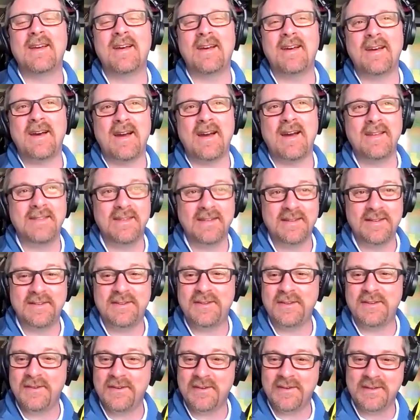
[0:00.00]
yeah I did
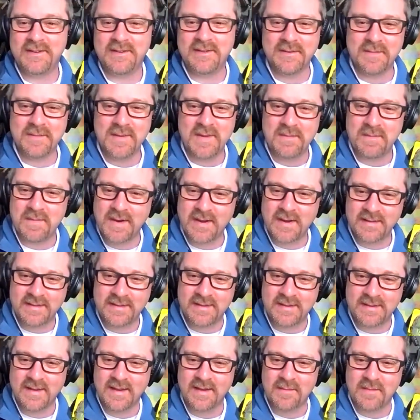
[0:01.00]
too. It took me months
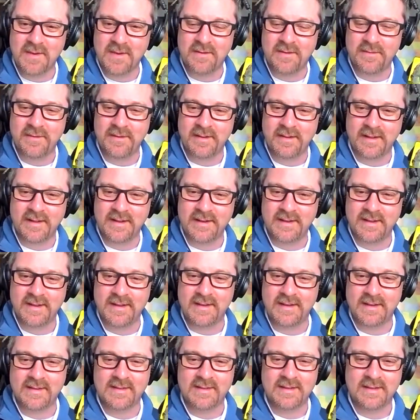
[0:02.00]
to get my real
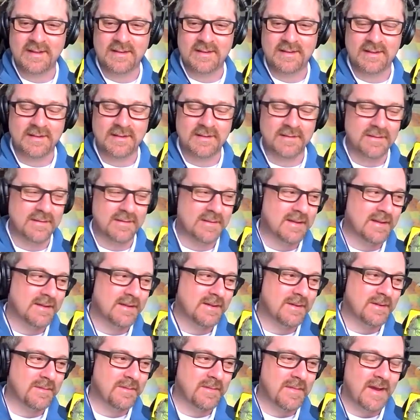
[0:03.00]
ID. It's such a such
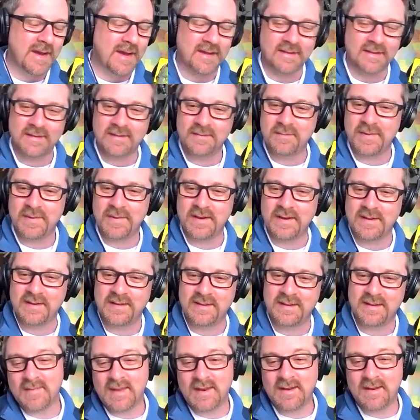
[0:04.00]
a mess, but
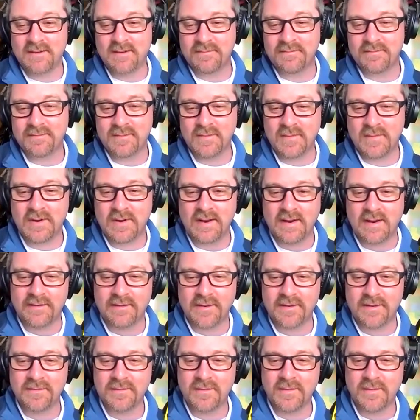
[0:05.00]
you know,
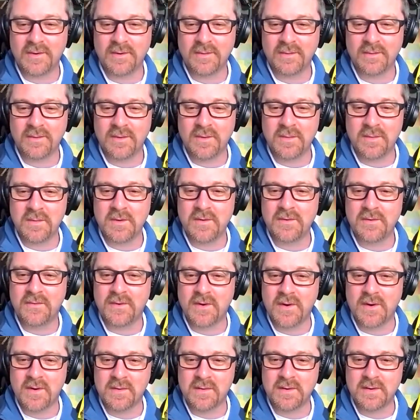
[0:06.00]
whatever. We'll we'll move
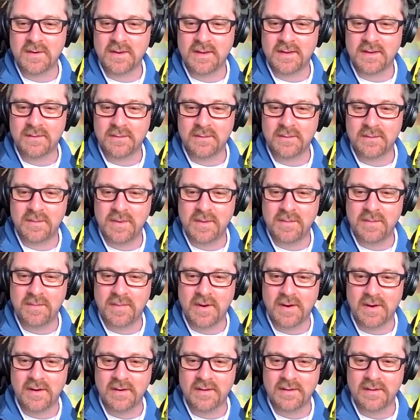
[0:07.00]
forward, and we'll be
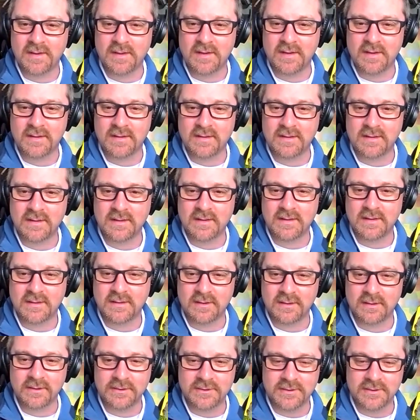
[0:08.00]
part of the the
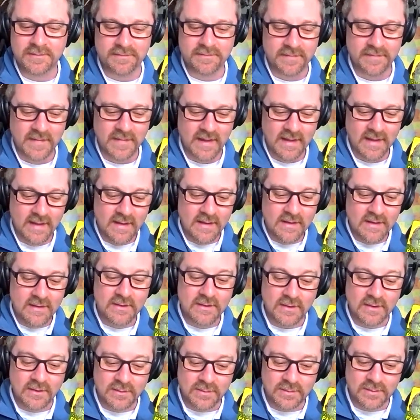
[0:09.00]
solution.
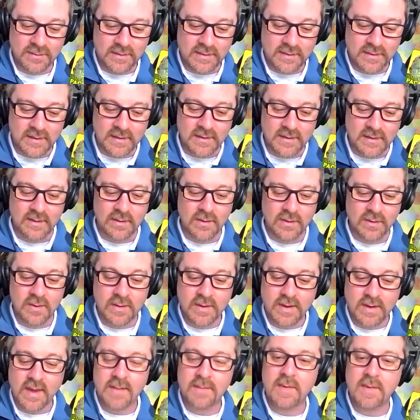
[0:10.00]
So who
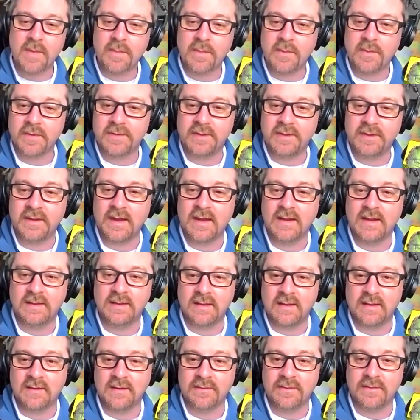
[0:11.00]
came up with the
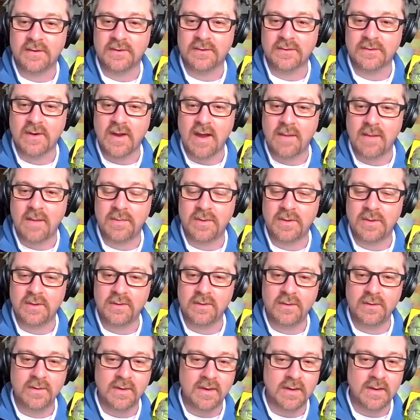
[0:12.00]
idea for Scrapp
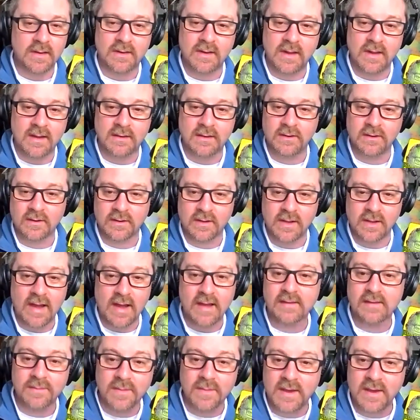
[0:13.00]
you and and your
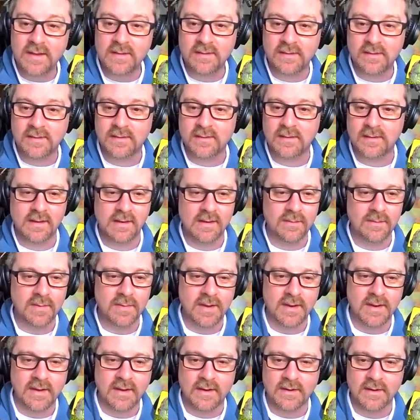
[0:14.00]
classmates
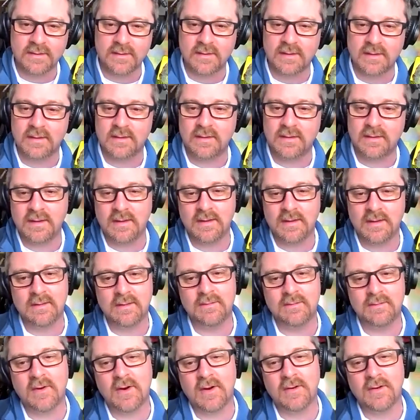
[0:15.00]
anybody else in,
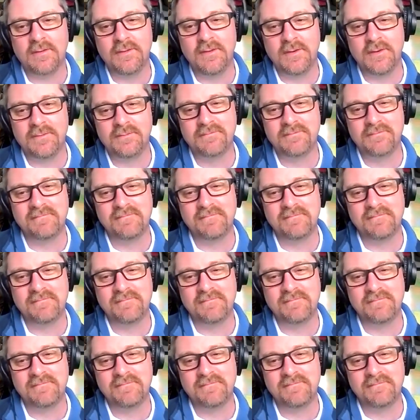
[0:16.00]
involved